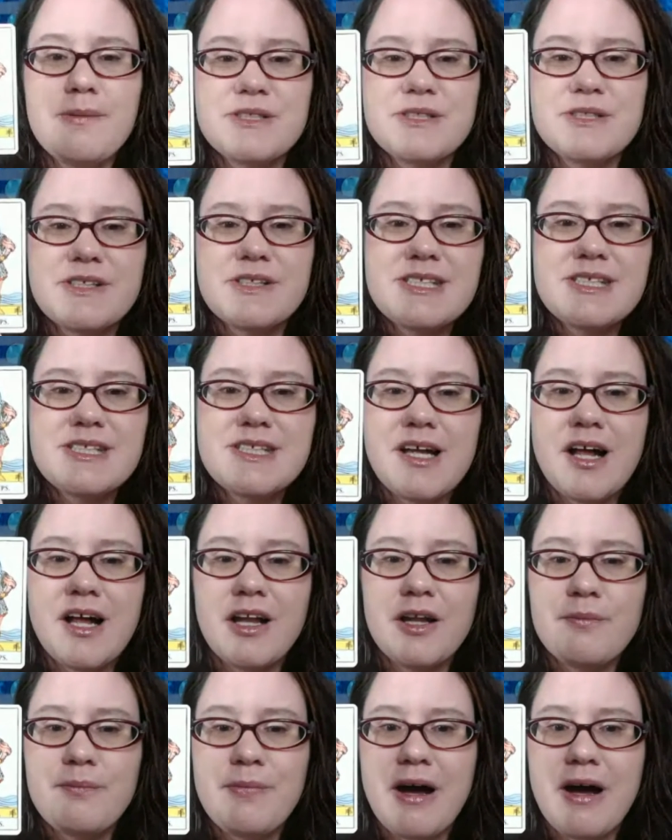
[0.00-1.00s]
So this is
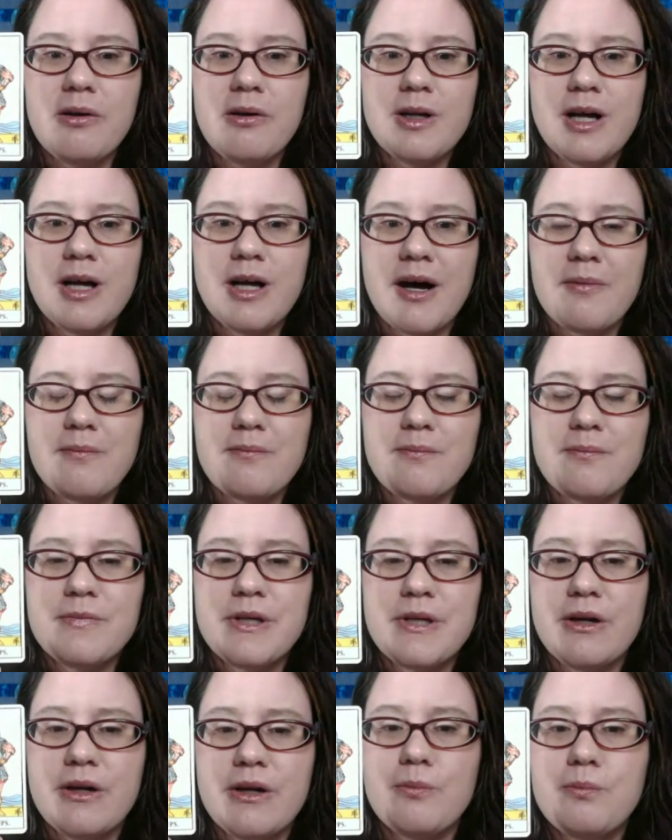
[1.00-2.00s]
all about,
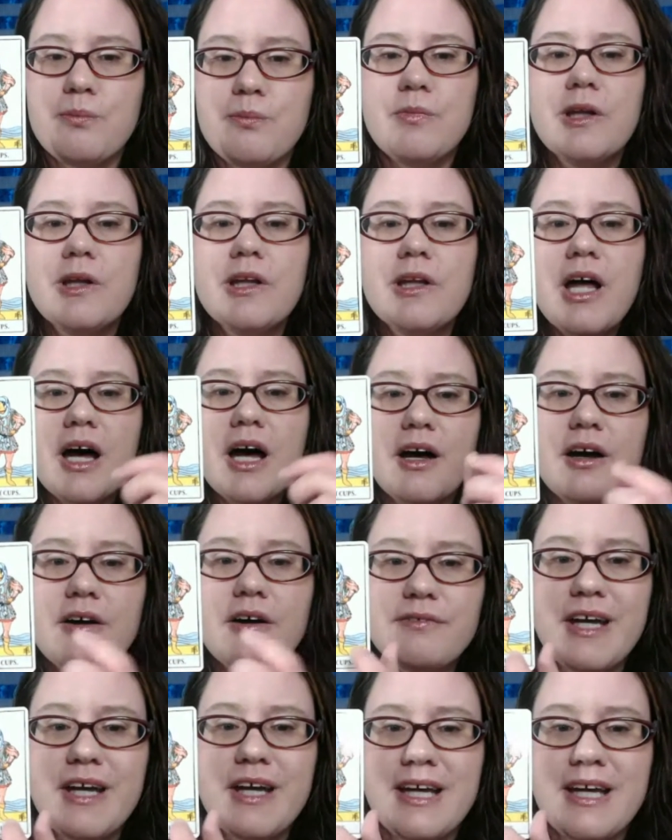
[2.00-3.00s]
you know,
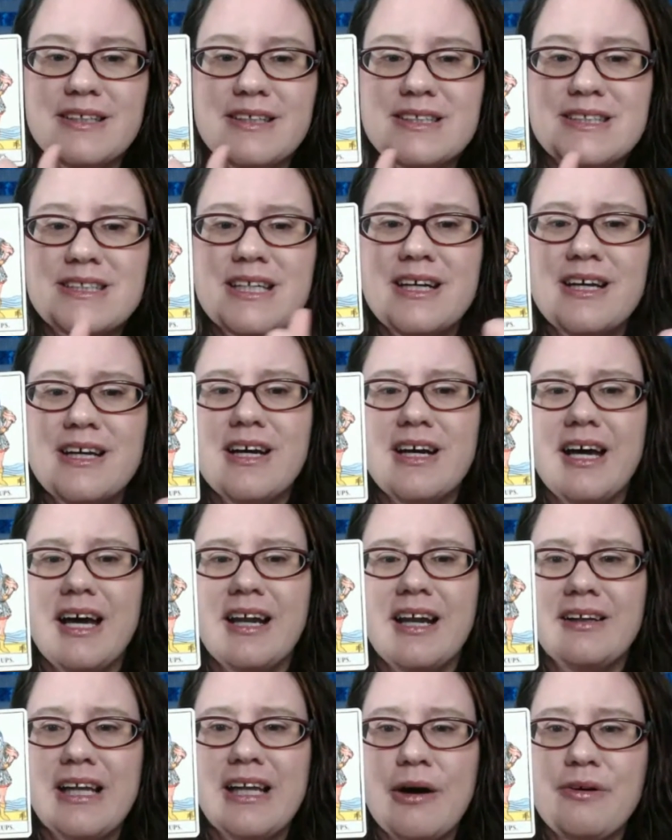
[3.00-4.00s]
love and
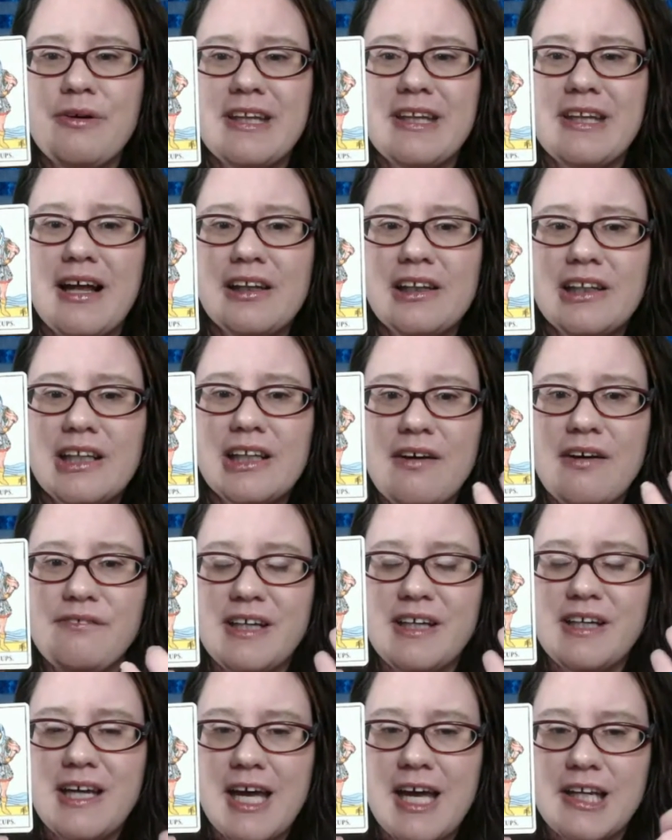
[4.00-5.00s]
allowing that
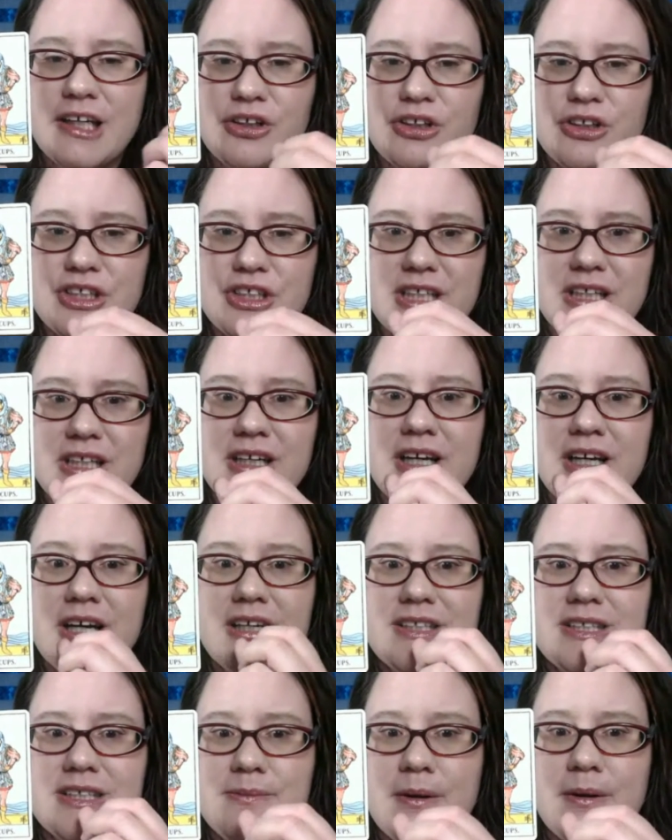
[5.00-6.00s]
loving energy
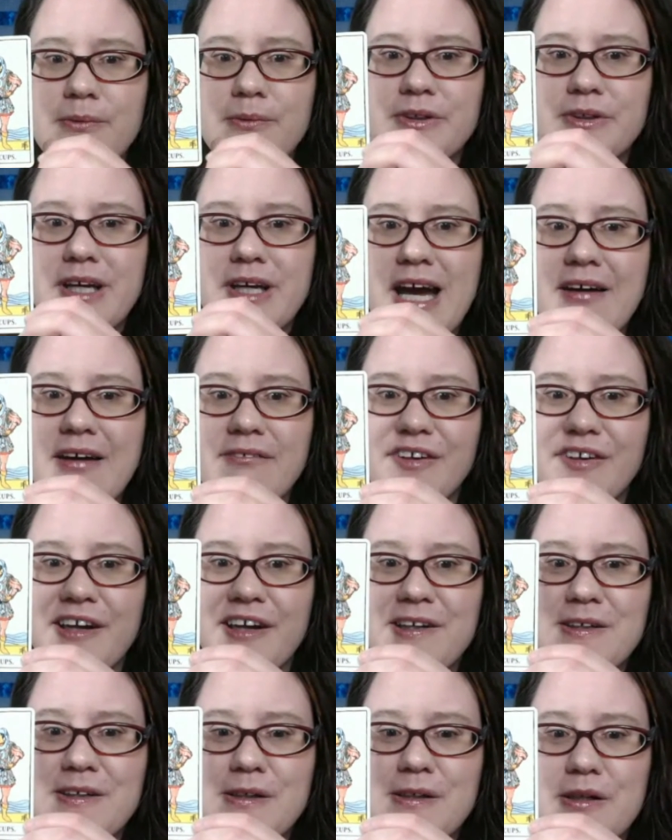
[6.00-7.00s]
to be able to have
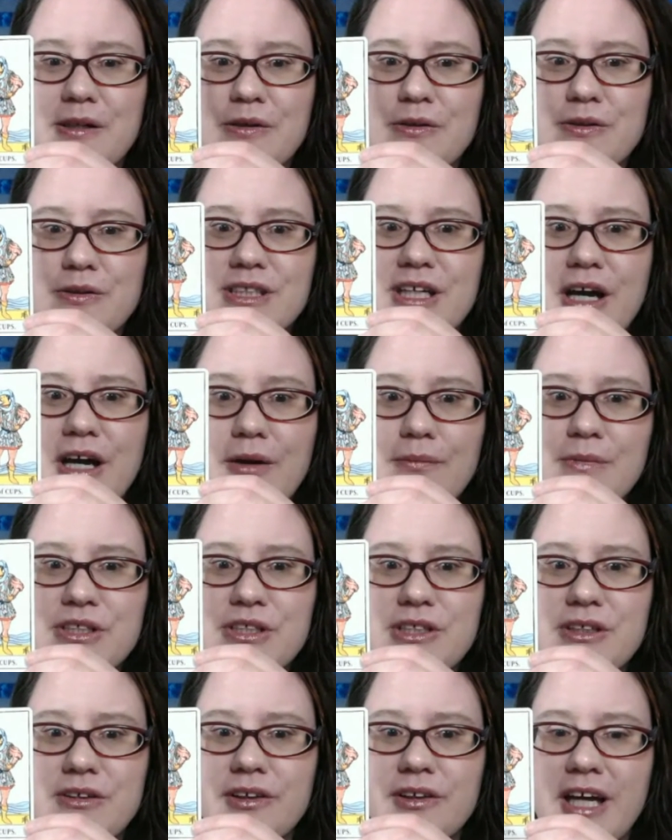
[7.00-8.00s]
that, you know, to come
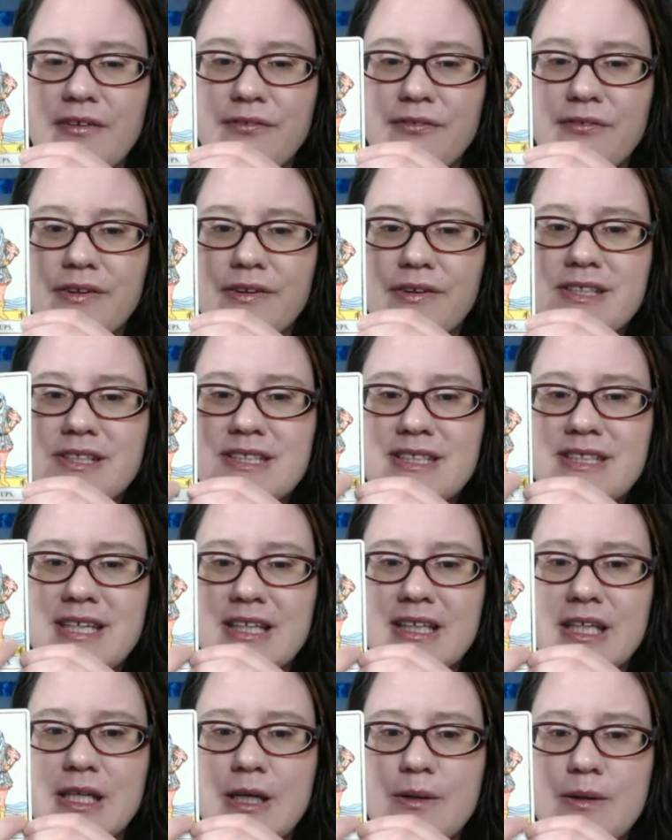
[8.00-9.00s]
into your life. And this is
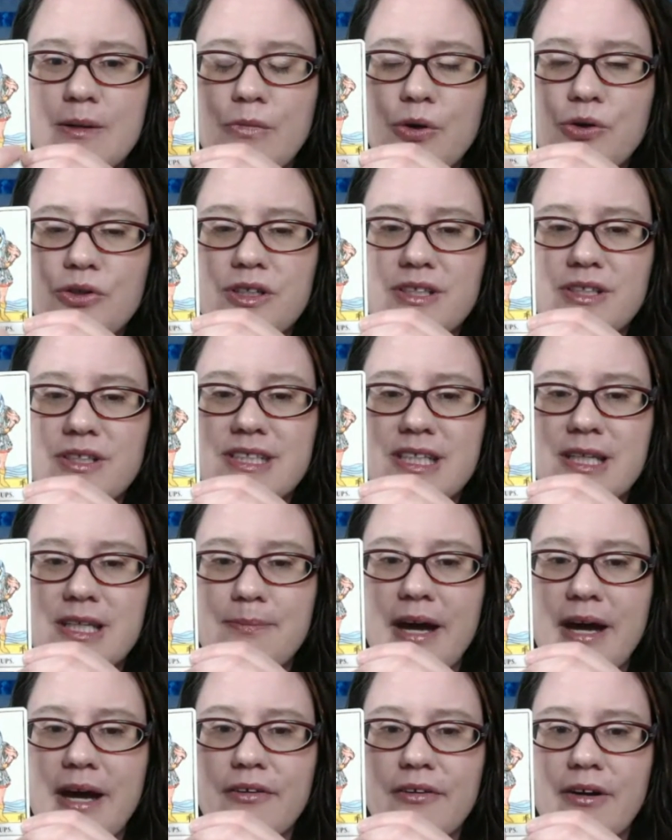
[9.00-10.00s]
like the emotions in the
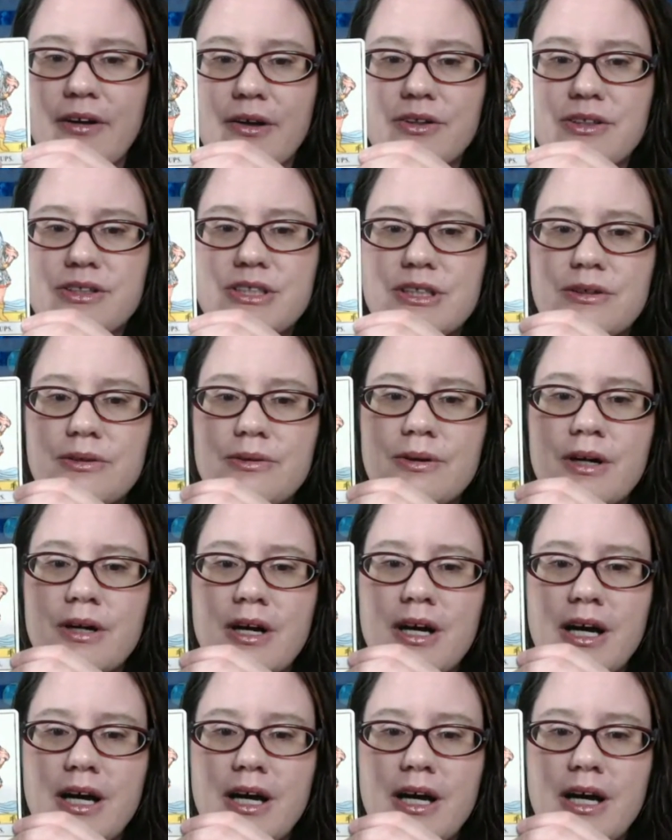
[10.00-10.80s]
background too.